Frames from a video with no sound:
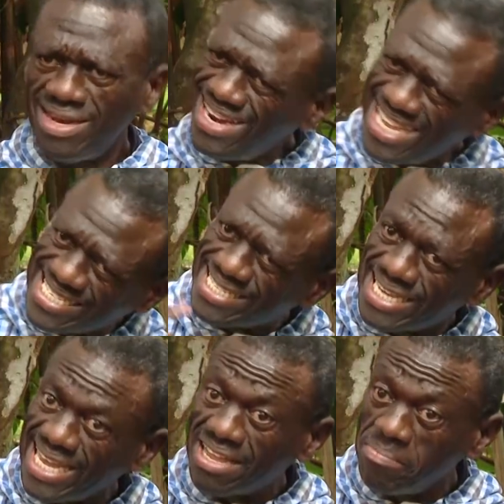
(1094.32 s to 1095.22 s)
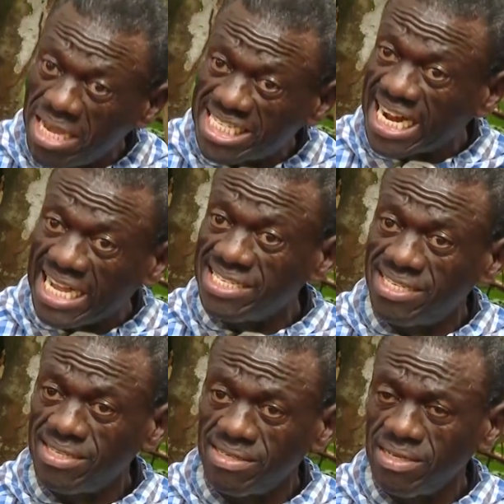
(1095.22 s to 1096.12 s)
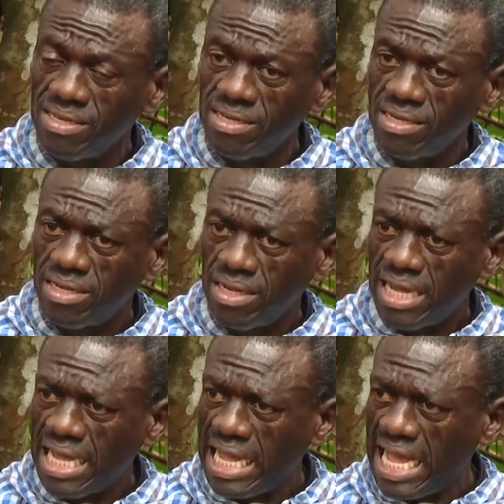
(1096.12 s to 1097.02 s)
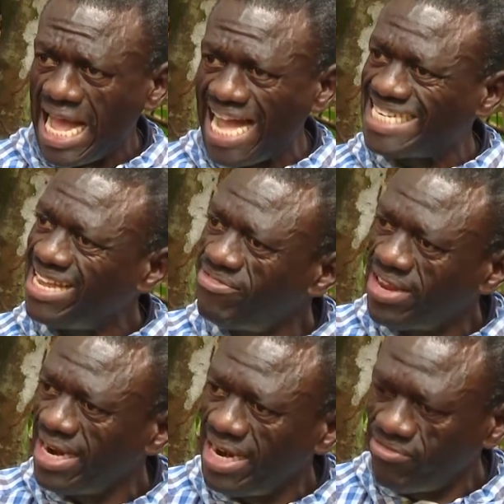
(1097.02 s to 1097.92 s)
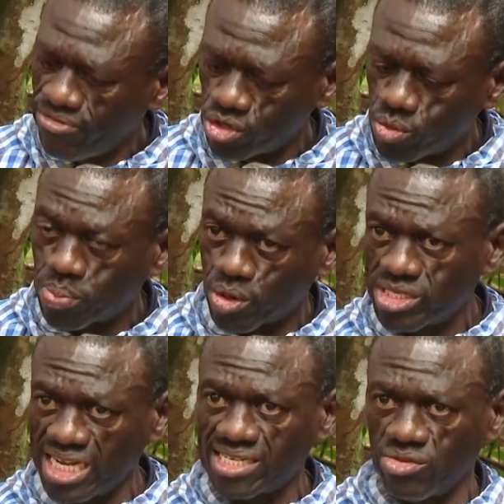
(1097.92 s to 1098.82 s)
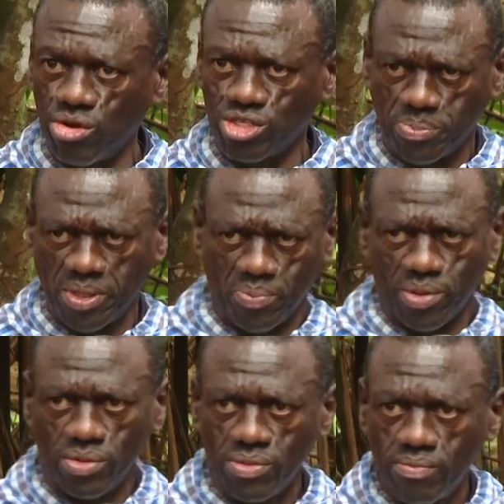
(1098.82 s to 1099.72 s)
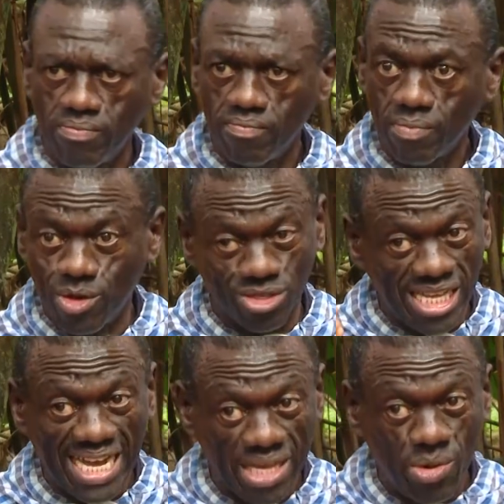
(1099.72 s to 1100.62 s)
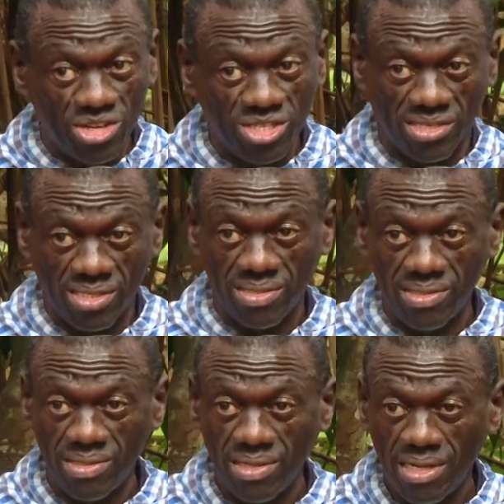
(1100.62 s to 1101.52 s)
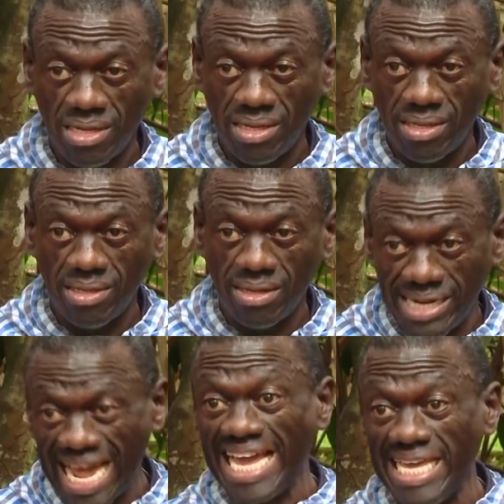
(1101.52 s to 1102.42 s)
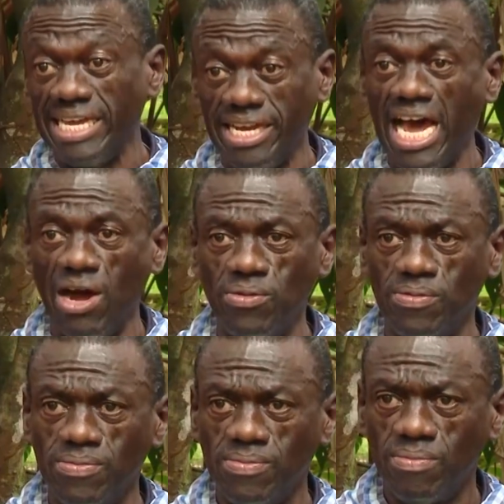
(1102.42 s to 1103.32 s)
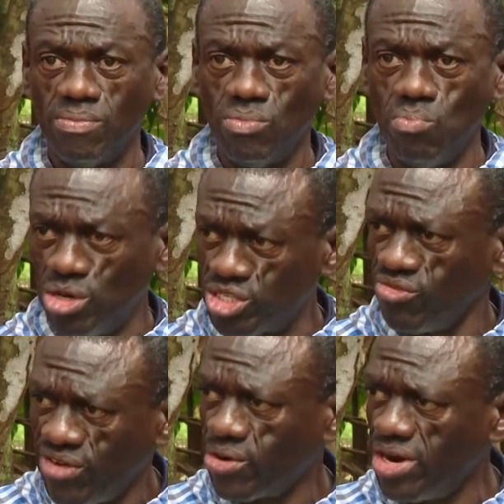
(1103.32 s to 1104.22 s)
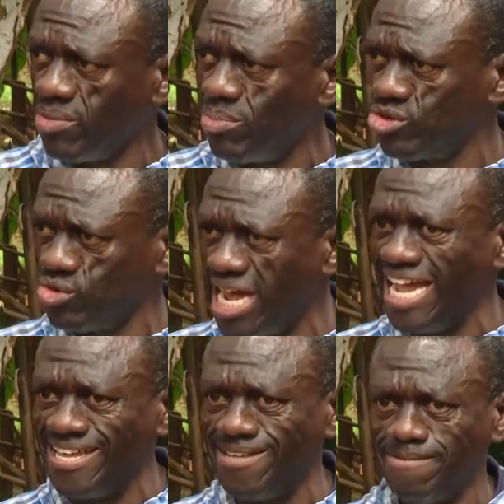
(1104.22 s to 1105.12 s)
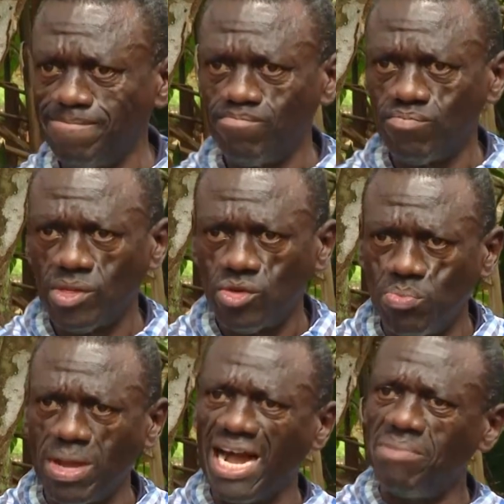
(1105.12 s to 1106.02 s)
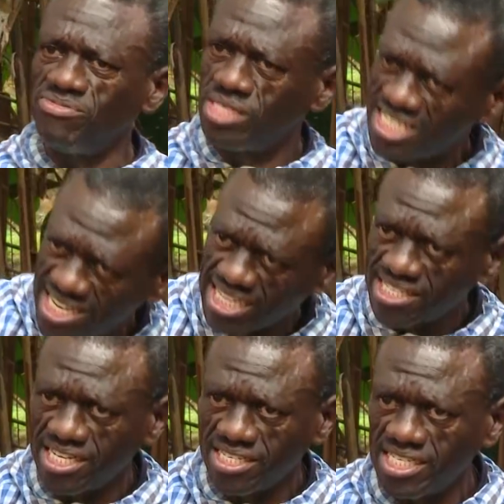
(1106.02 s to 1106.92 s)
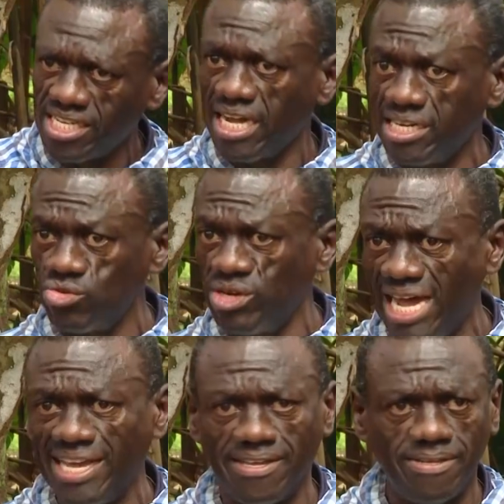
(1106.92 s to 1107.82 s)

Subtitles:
Let's take measures at every level to protect those people, because they are the ones dying now, most vulnerable to die, to become seriously sick and to die.